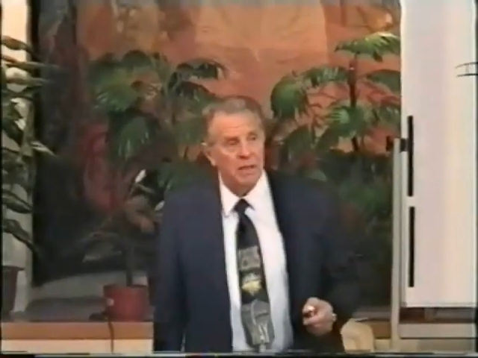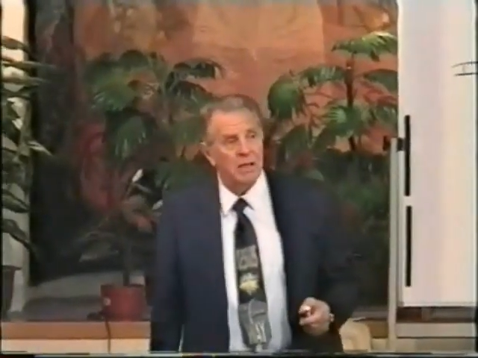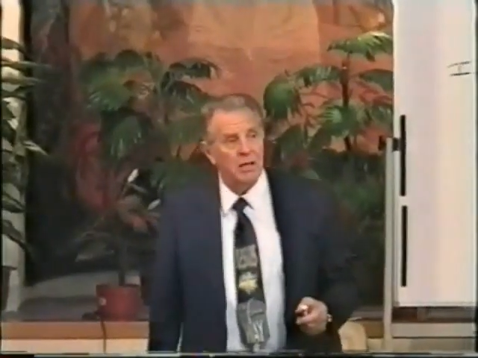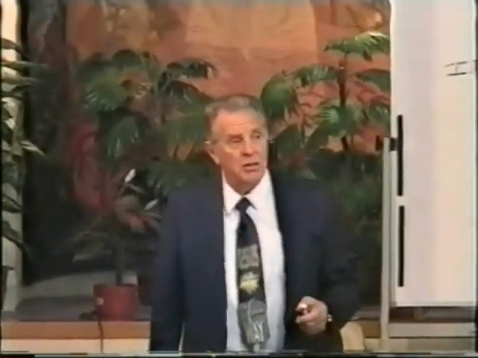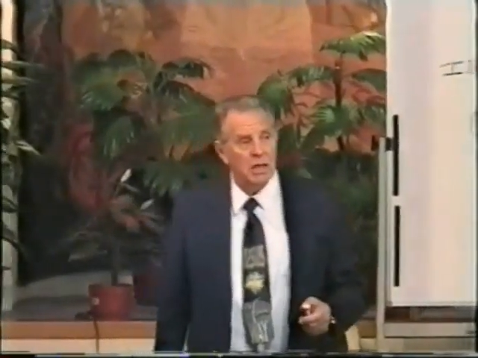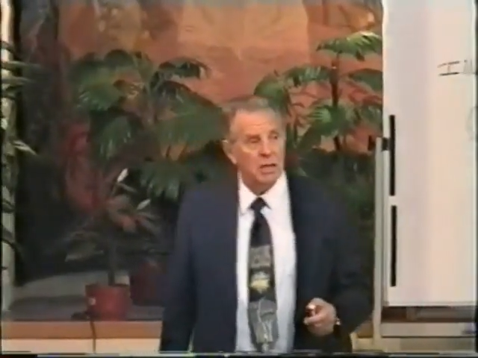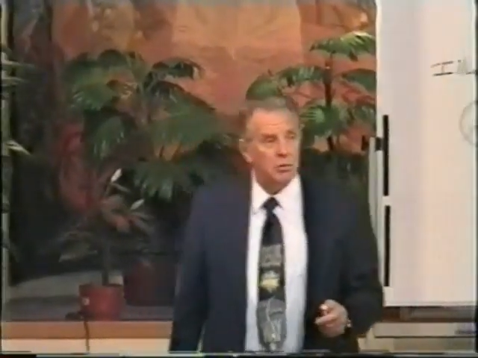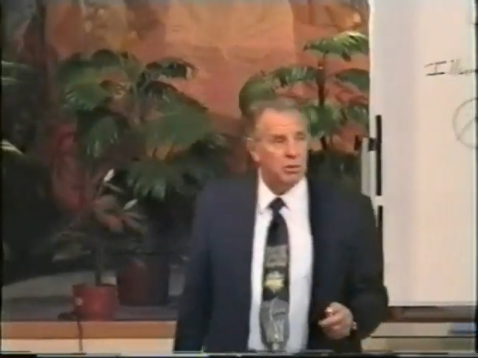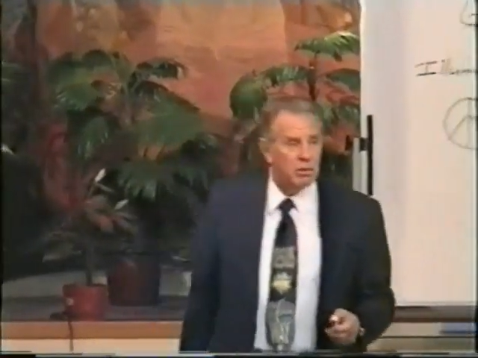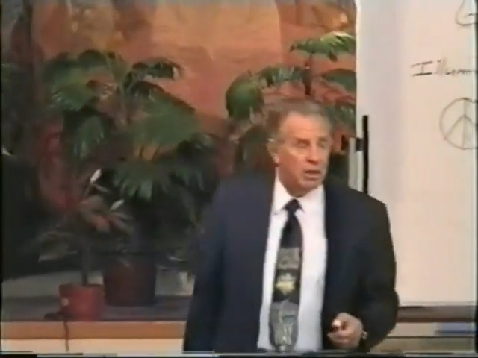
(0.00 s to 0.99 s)
be
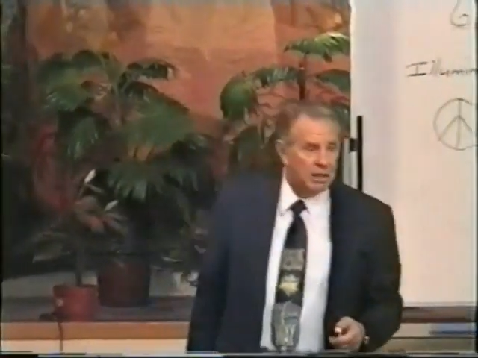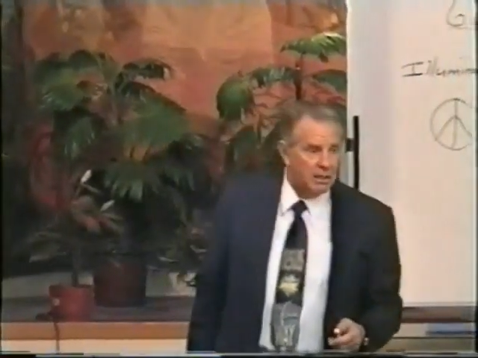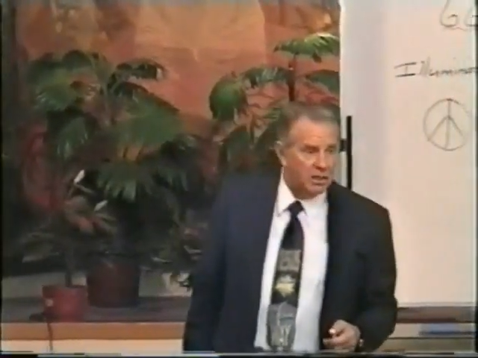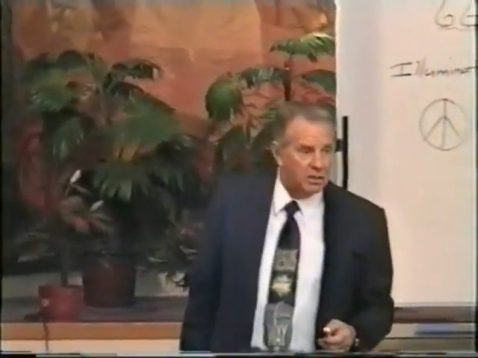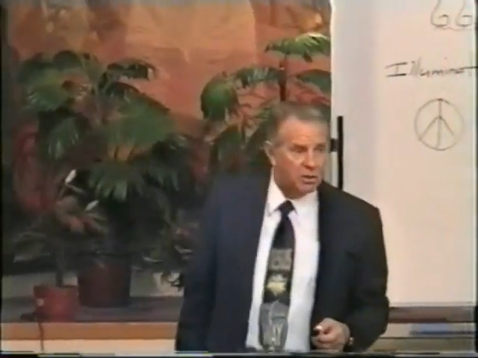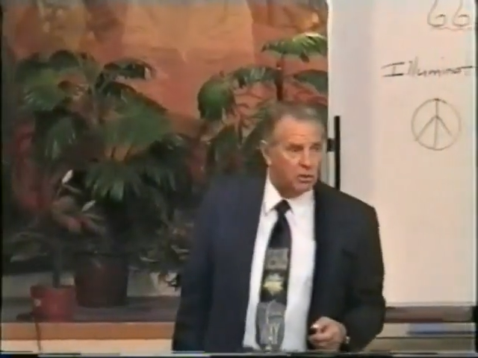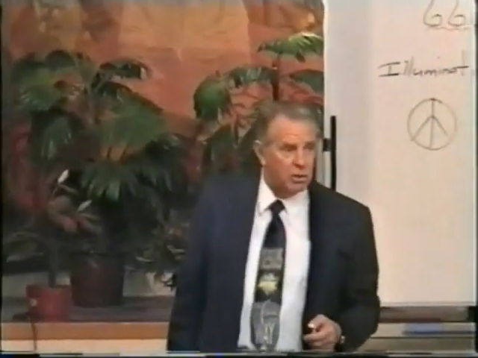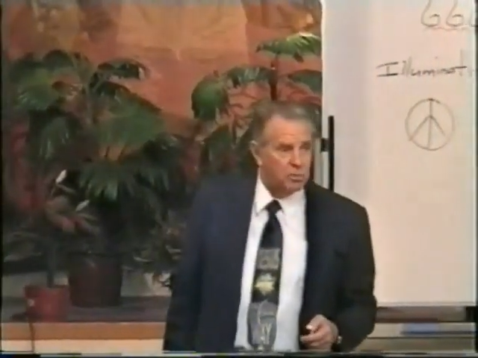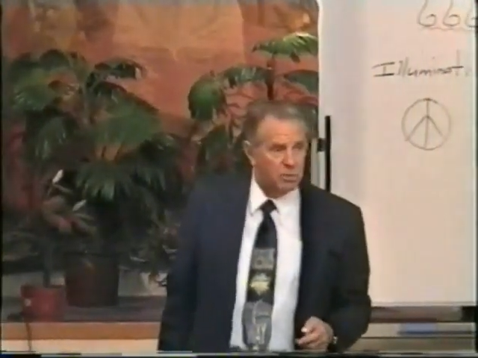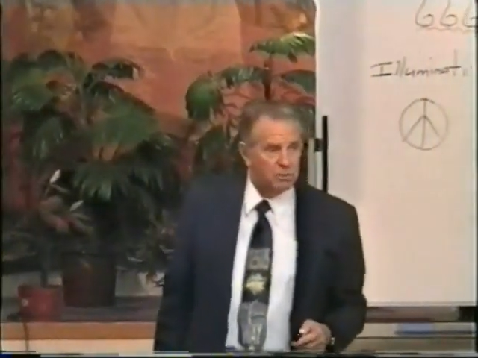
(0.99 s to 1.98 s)
inundated with United Nations
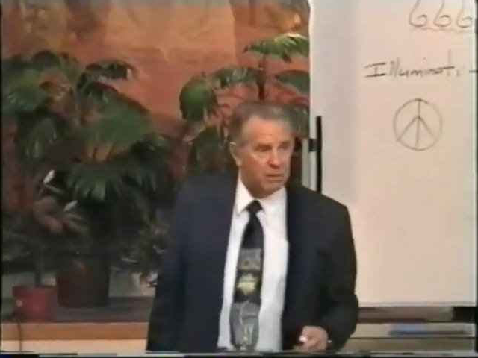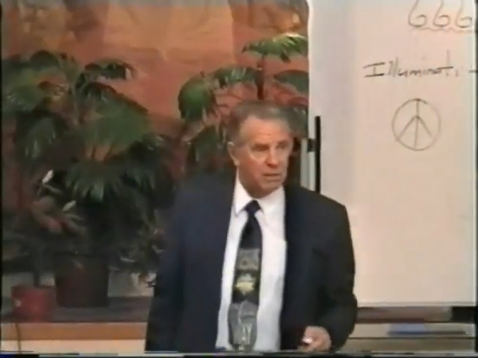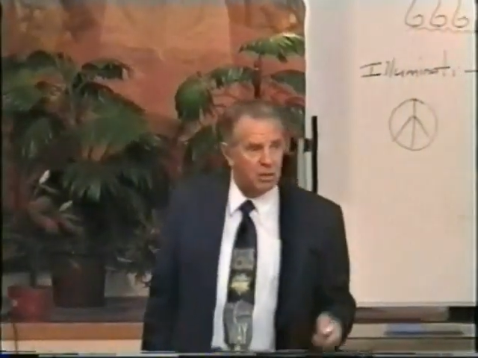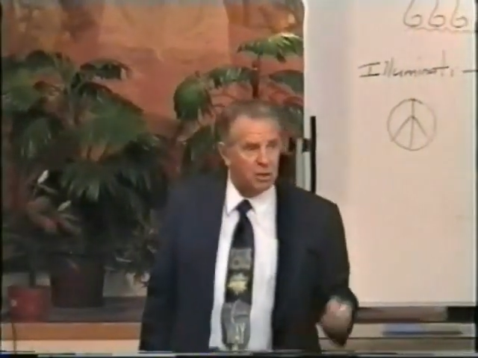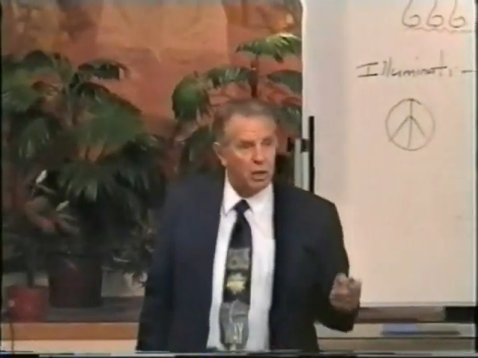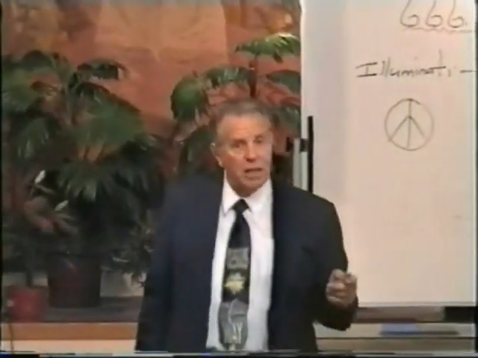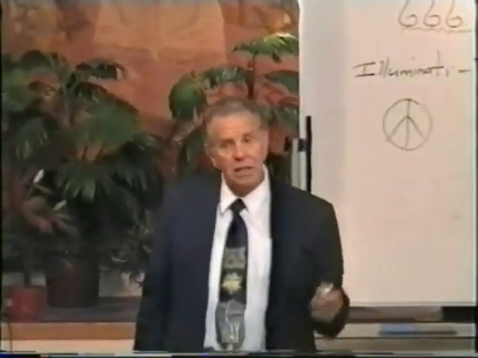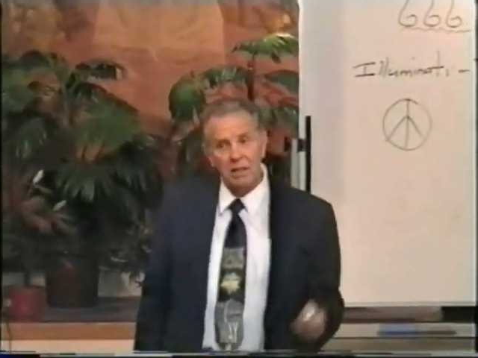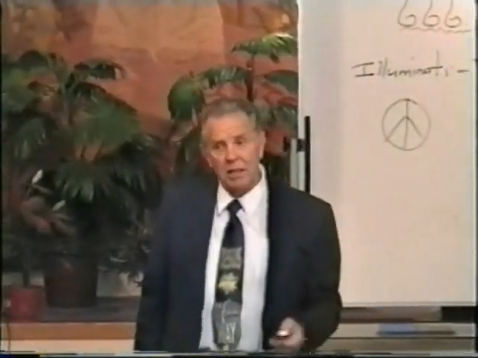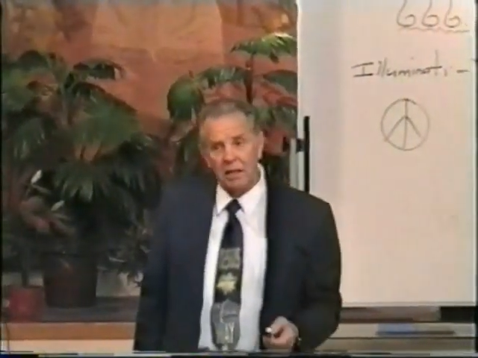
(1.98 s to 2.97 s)
troops. In fact, they're
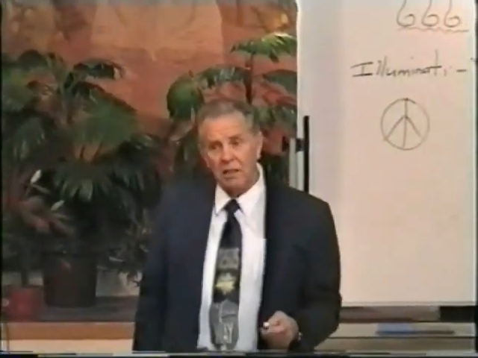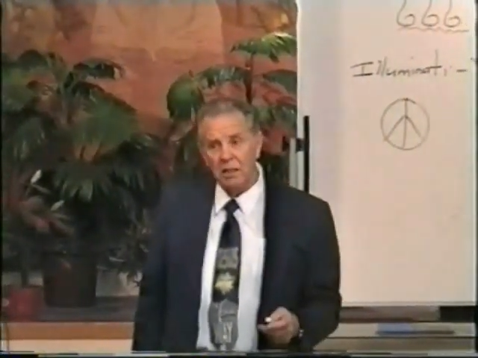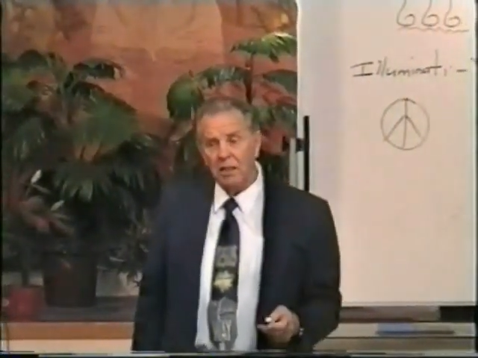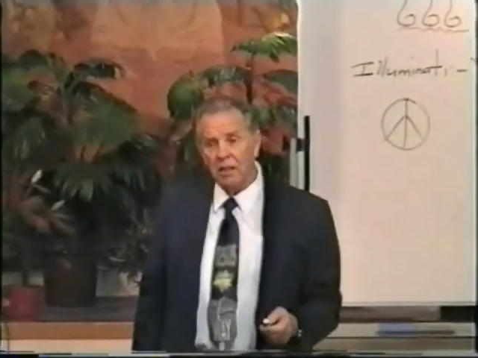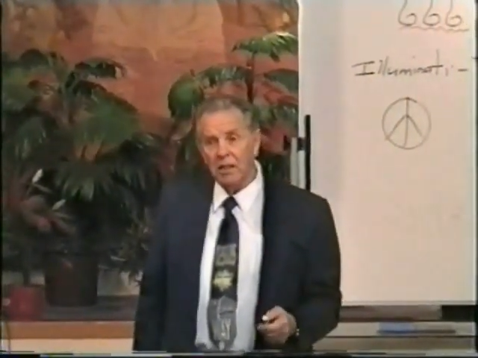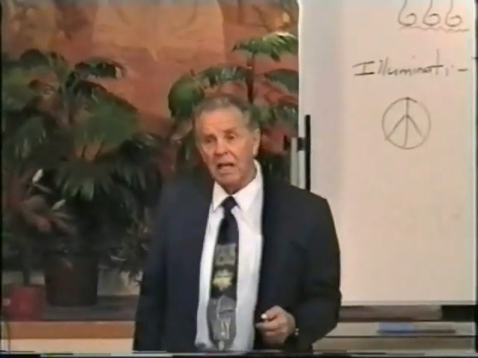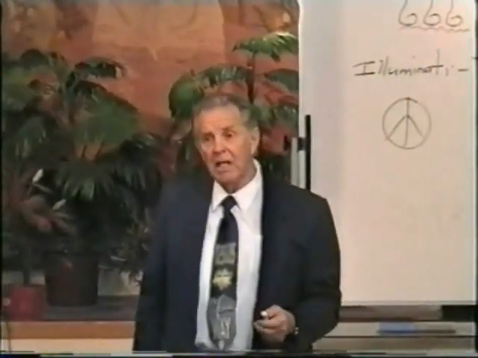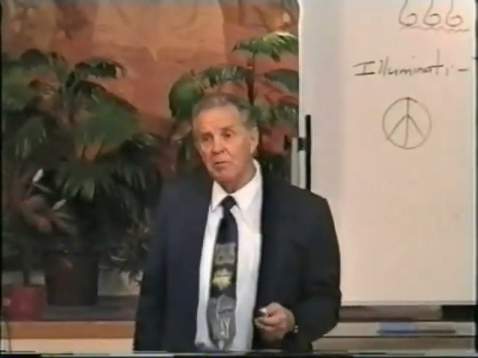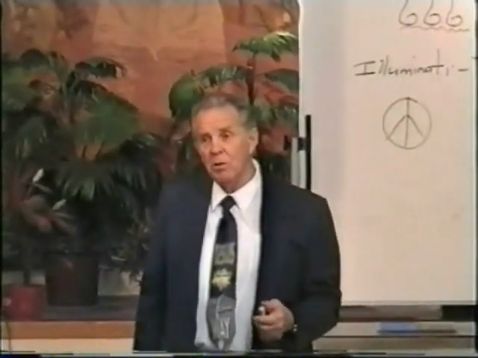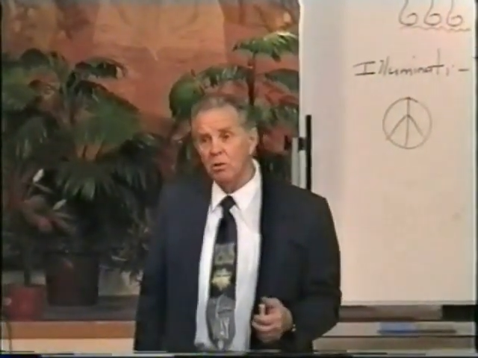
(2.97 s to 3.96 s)
training now in
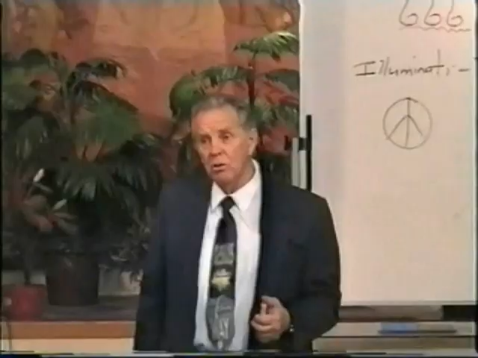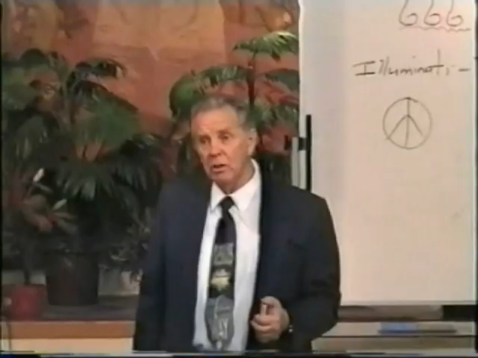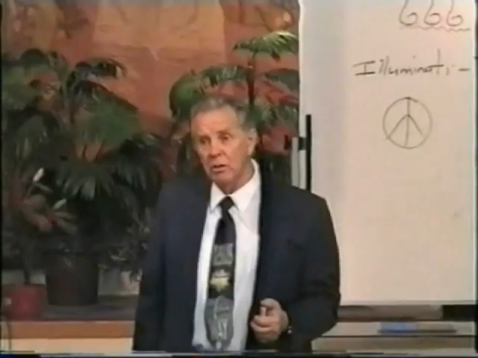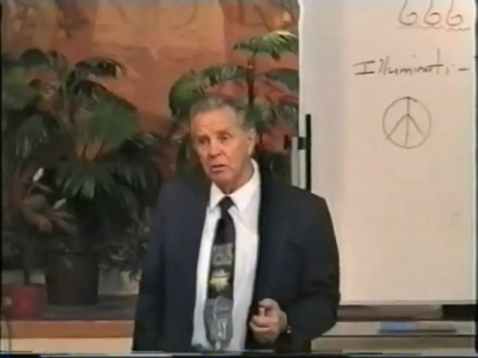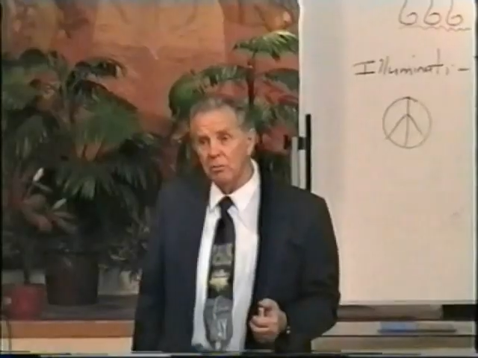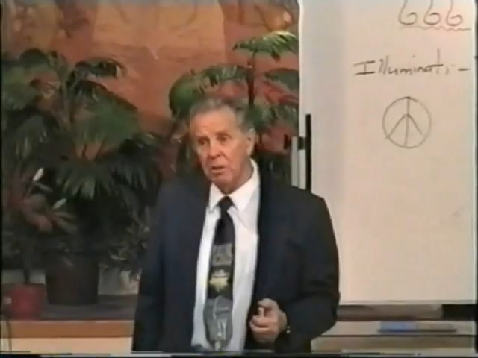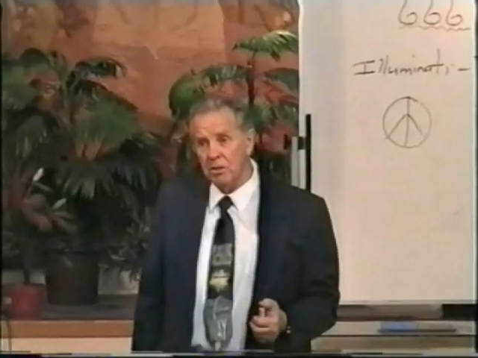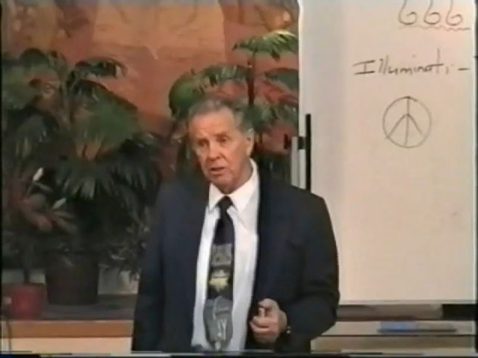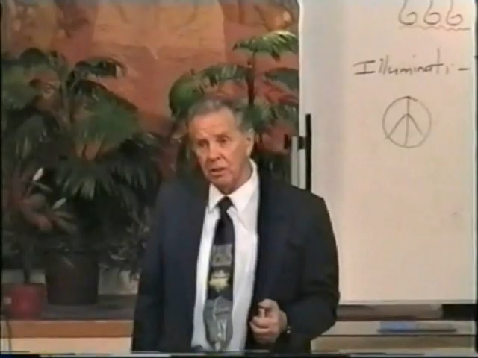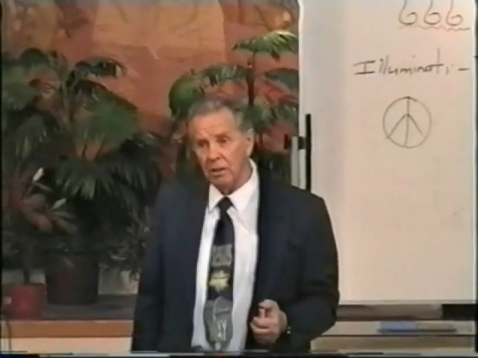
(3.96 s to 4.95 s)
Alamogordo, New
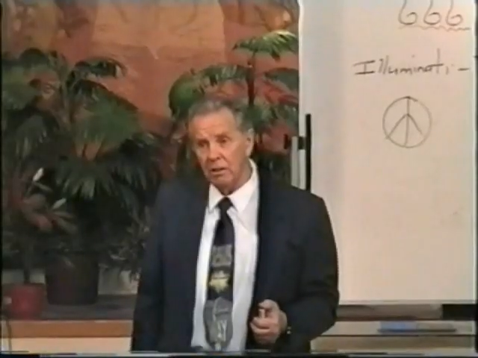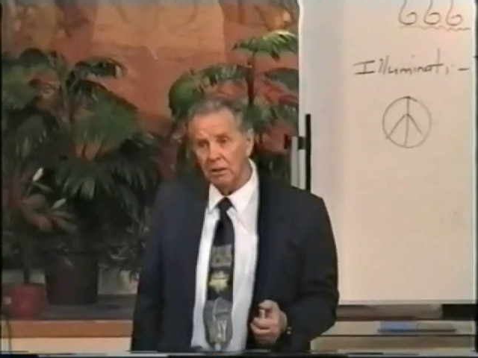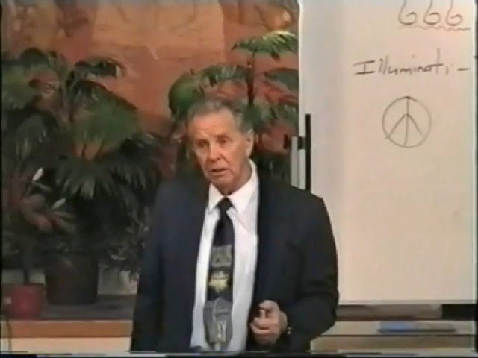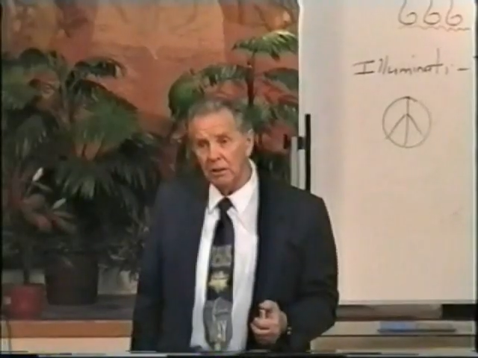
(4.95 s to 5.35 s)
Mexico.